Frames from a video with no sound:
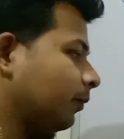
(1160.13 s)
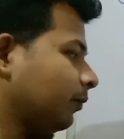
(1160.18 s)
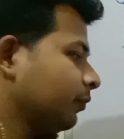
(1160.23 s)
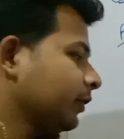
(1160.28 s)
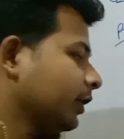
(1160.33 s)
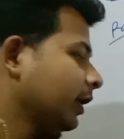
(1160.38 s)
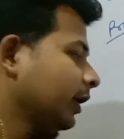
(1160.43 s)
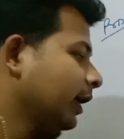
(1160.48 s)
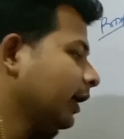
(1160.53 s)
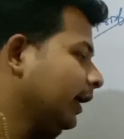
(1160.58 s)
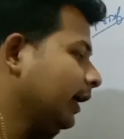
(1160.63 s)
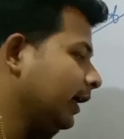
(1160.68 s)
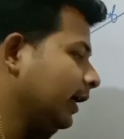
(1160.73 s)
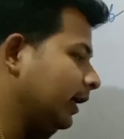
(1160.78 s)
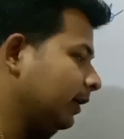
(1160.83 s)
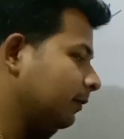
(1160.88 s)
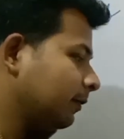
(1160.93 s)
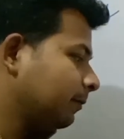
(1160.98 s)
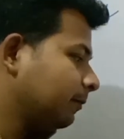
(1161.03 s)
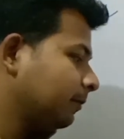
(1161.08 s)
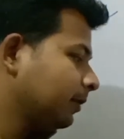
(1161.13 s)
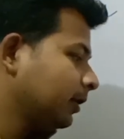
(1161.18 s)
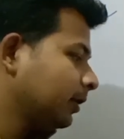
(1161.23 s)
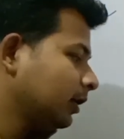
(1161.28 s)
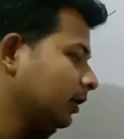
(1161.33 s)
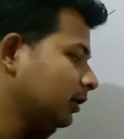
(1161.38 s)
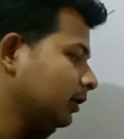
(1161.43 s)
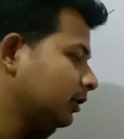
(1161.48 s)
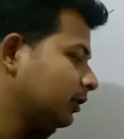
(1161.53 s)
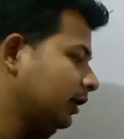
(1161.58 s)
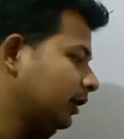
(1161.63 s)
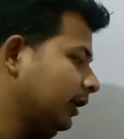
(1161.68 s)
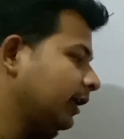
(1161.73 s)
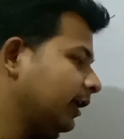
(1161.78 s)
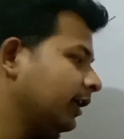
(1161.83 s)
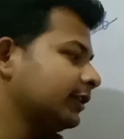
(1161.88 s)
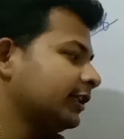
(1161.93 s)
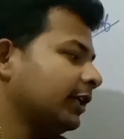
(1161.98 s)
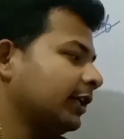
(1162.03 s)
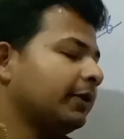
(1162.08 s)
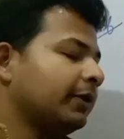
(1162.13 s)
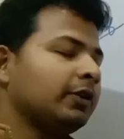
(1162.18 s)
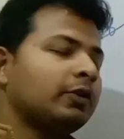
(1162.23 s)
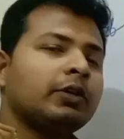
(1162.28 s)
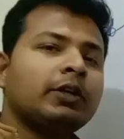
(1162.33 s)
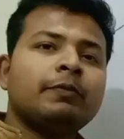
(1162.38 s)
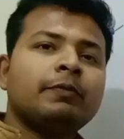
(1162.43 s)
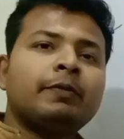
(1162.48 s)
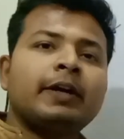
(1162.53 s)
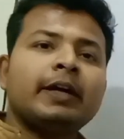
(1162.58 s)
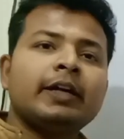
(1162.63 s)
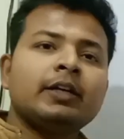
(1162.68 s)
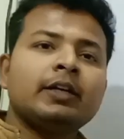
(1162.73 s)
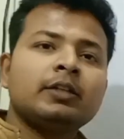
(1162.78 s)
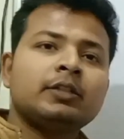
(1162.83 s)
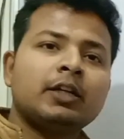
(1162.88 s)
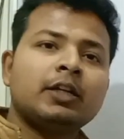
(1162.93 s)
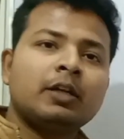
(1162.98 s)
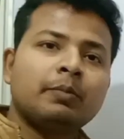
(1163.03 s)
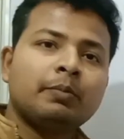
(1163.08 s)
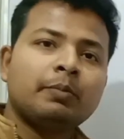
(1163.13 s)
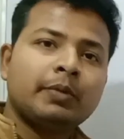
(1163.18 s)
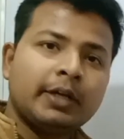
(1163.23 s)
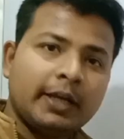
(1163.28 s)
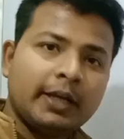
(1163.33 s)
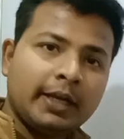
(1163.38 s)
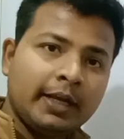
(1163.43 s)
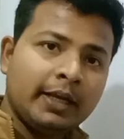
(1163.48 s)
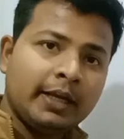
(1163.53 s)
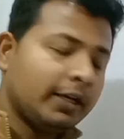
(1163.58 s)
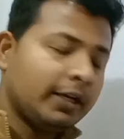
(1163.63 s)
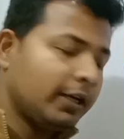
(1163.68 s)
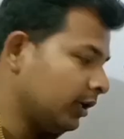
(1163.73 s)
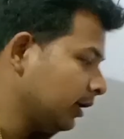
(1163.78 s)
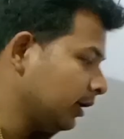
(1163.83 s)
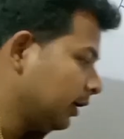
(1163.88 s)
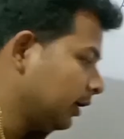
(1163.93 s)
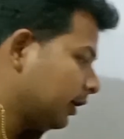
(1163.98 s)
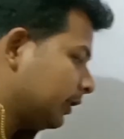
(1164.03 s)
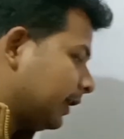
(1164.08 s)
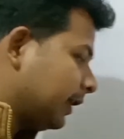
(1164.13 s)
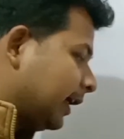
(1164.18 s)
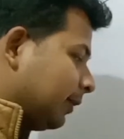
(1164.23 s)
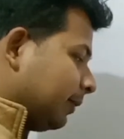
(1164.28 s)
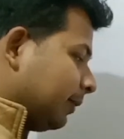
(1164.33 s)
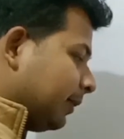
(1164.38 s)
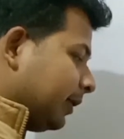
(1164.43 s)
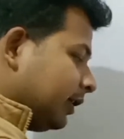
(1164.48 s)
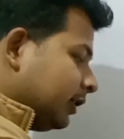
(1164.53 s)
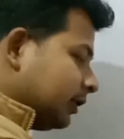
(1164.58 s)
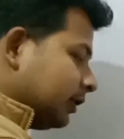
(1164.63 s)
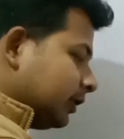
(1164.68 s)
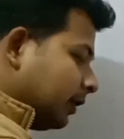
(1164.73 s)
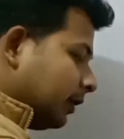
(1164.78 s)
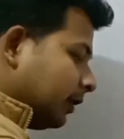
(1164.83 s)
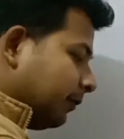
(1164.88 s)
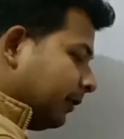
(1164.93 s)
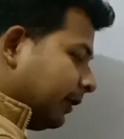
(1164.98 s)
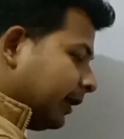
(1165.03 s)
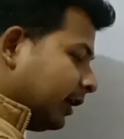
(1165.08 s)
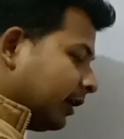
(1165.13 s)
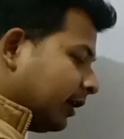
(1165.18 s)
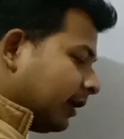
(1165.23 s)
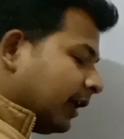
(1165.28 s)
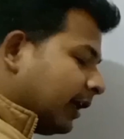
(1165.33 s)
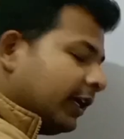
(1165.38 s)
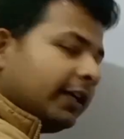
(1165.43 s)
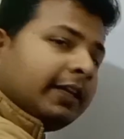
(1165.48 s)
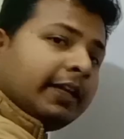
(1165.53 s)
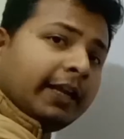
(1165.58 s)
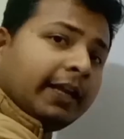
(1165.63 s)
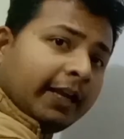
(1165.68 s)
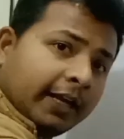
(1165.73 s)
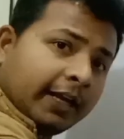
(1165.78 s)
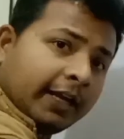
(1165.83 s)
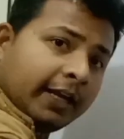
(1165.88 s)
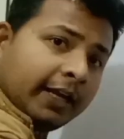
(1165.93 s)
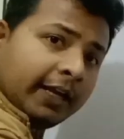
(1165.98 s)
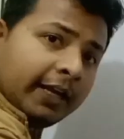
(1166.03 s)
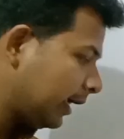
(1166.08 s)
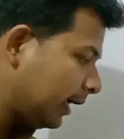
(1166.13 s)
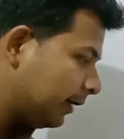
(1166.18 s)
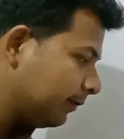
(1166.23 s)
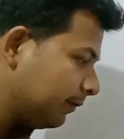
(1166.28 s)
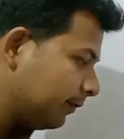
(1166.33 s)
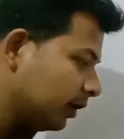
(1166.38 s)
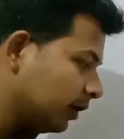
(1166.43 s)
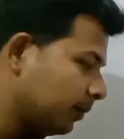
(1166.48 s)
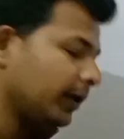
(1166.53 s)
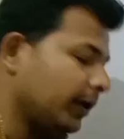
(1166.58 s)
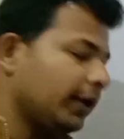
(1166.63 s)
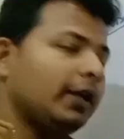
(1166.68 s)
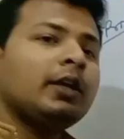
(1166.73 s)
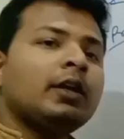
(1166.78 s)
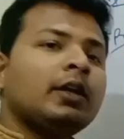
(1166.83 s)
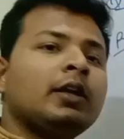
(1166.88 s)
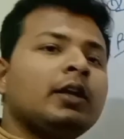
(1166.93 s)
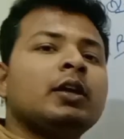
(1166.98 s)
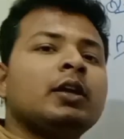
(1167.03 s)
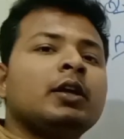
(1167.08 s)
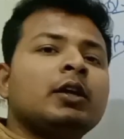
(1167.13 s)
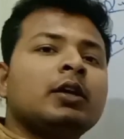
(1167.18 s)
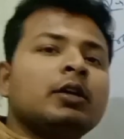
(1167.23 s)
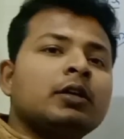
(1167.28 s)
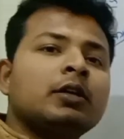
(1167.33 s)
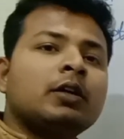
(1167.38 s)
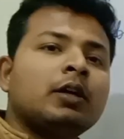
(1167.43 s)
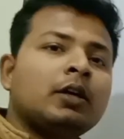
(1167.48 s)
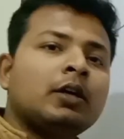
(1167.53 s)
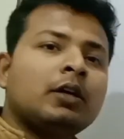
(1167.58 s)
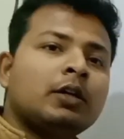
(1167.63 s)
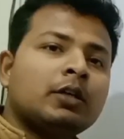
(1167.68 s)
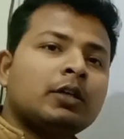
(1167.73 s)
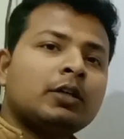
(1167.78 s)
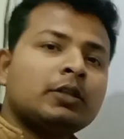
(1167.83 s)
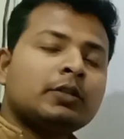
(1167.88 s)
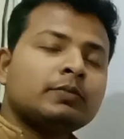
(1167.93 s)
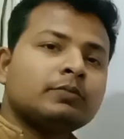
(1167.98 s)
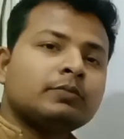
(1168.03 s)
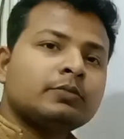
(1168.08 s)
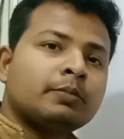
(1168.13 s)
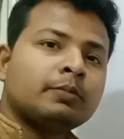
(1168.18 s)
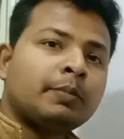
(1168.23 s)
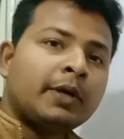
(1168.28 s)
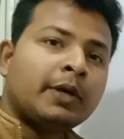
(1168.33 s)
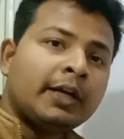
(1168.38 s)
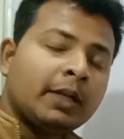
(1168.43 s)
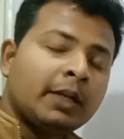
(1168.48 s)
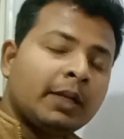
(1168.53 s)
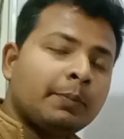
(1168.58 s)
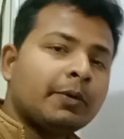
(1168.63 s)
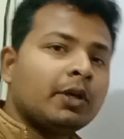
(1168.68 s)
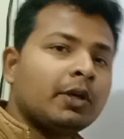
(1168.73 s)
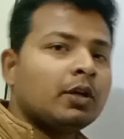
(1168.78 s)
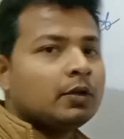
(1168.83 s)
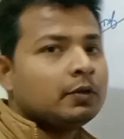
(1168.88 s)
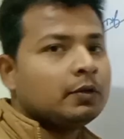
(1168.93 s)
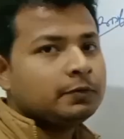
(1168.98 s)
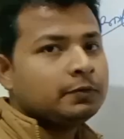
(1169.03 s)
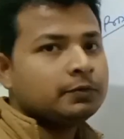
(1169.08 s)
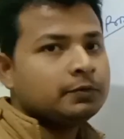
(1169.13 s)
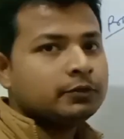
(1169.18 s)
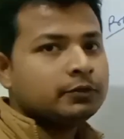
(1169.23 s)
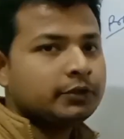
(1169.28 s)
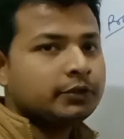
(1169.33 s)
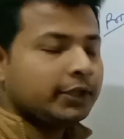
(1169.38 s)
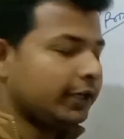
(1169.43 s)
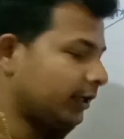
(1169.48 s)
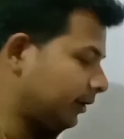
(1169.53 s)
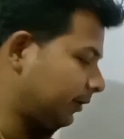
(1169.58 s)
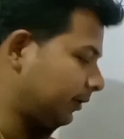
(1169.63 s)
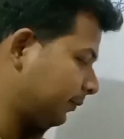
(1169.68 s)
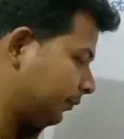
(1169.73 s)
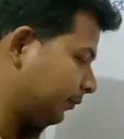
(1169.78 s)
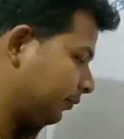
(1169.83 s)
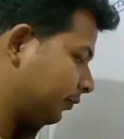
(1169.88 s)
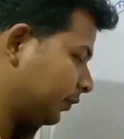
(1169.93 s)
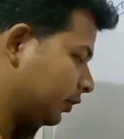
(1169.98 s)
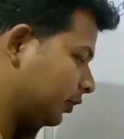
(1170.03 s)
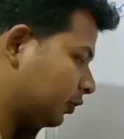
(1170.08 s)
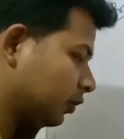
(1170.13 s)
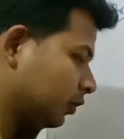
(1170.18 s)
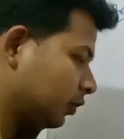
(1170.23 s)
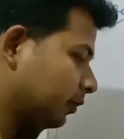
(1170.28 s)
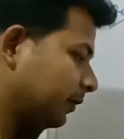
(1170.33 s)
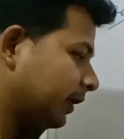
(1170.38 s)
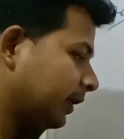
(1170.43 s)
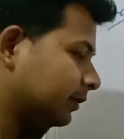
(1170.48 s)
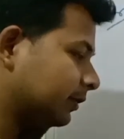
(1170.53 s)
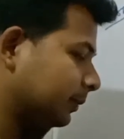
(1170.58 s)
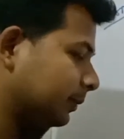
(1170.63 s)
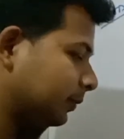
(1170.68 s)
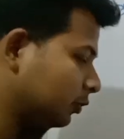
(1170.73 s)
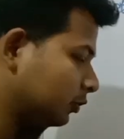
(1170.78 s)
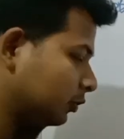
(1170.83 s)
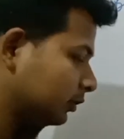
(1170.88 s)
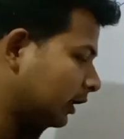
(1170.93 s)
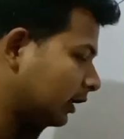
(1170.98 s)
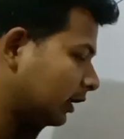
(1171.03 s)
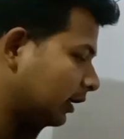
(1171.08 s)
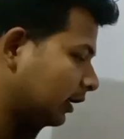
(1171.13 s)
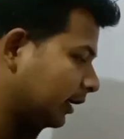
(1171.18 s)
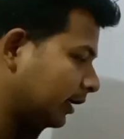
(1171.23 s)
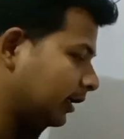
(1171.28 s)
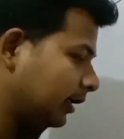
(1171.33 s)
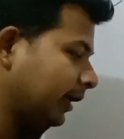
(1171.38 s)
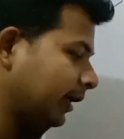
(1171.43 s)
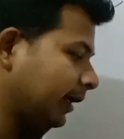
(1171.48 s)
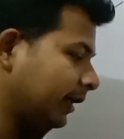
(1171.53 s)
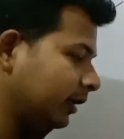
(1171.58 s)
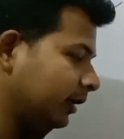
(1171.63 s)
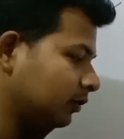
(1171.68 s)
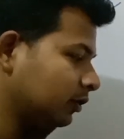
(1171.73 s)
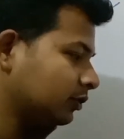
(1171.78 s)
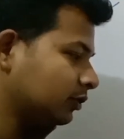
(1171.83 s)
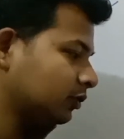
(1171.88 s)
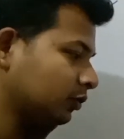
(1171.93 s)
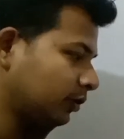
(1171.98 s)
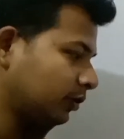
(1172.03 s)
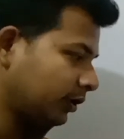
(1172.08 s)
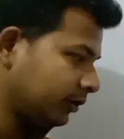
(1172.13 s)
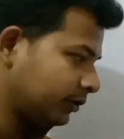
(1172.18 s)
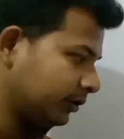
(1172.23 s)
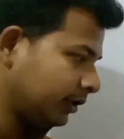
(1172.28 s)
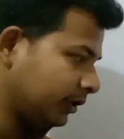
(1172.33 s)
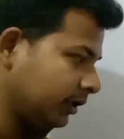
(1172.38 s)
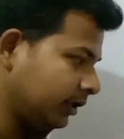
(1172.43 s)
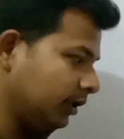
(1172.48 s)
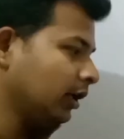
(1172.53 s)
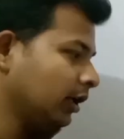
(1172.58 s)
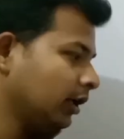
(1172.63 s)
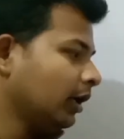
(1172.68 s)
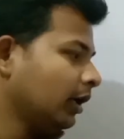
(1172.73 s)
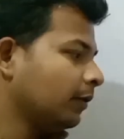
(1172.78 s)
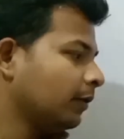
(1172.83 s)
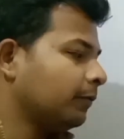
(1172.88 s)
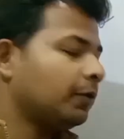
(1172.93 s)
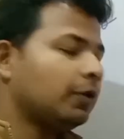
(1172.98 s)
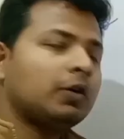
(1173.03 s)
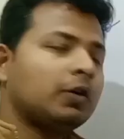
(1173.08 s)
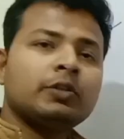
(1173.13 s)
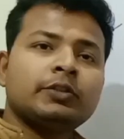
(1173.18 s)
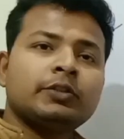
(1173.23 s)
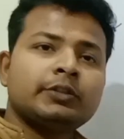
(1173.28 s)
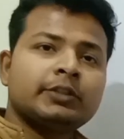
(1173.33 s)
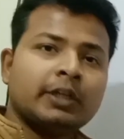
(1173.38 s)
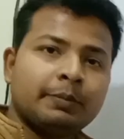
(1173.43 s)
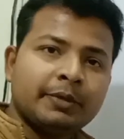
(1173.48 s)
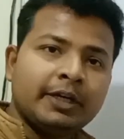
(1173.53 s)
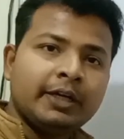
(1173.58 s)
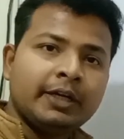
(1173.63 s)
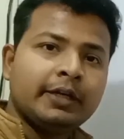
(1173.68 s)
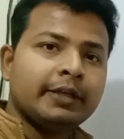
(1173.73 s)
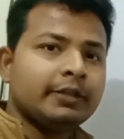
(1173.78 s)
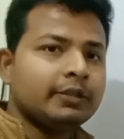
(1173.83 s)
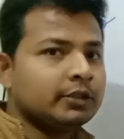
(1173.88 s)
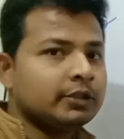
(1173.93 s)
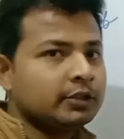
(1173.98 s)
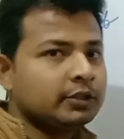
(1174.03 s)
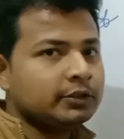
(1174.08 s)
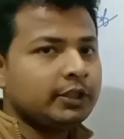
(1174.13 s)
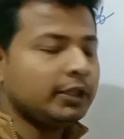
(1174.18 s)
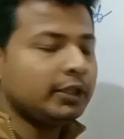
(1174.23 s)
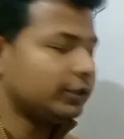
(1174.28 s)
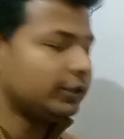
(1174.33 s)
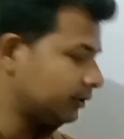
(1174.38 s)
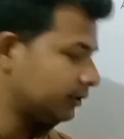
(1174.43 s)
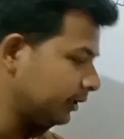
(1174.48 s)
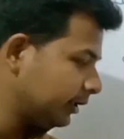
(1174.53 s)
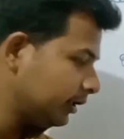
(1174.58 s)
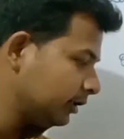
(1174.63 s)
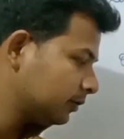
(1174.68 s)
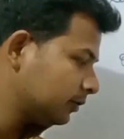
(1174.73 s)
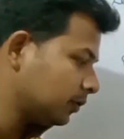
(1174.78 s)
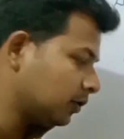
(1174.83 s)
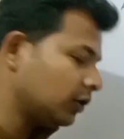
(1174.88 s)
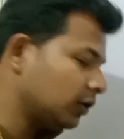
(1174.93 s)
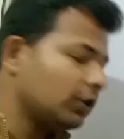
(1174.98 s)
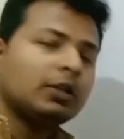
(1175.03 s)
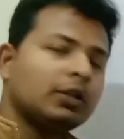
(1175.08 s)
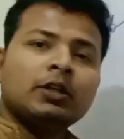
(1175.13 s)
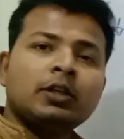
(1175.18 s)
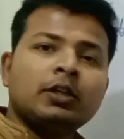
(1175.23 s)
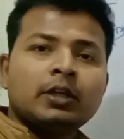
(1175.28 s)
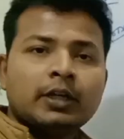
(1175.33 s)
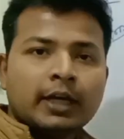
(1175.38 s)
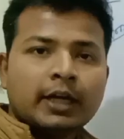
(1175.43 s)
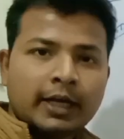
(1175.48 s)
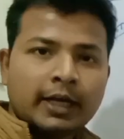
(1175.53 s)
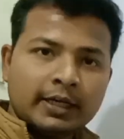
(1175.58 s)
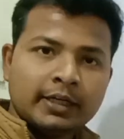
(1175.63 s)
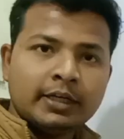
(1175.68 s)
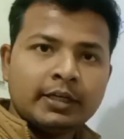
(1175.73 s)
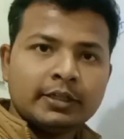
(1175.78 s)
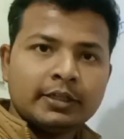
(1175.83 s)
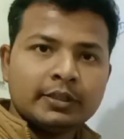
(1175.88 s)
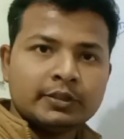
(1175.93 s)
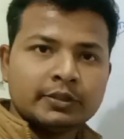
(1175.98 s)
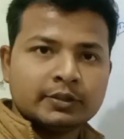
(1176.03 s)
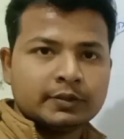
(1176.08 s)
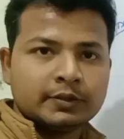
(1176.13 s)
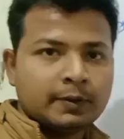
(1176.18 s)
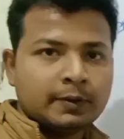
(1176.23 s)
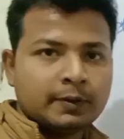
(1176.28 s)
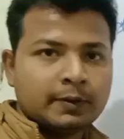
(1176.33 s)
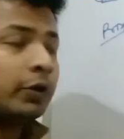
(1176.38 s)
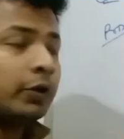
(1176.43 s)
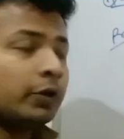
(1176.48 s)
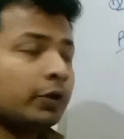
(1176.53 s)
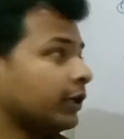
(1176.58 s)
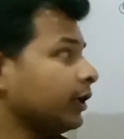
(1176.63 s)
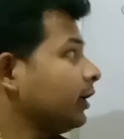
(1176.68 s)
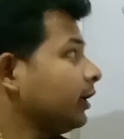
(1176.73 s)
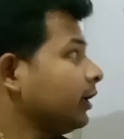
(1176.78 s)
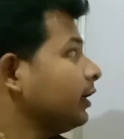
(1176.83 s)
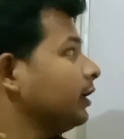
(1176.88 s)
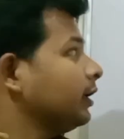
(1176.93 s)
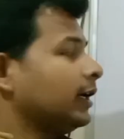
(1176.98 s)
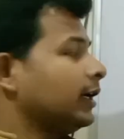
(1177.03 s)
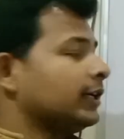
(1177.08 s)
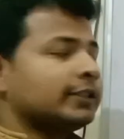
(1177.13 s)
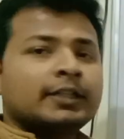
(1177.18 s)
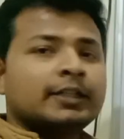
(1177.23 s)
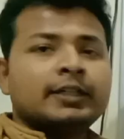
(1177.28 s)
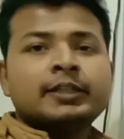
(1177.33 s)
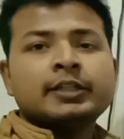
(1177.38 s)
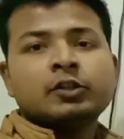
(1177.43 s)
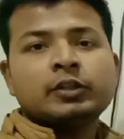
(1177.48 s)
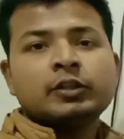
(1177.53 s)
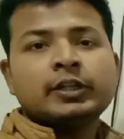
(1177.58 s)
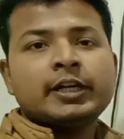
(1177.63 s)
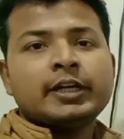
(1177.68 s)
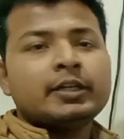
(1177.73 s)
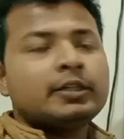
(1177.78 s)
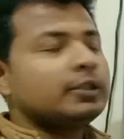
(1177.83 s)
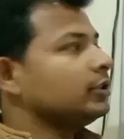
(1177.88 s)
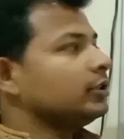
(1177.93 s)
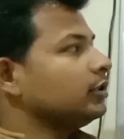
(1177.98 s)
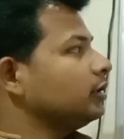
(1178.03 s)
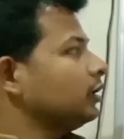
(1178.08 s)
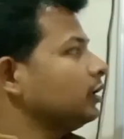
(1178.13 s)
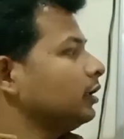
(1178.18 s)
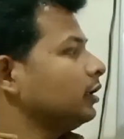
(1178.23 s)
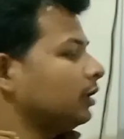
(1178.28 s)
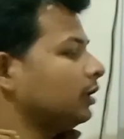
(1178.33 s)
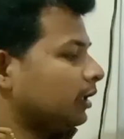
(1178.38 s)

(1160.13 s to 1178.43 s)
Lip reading: Now, if 3 is able to divide the number a, that means we can write a will be a multiple of 3. So we have supposed that let a equals to 3c for some integer c. C is what? An integer. Okay, let's continue that.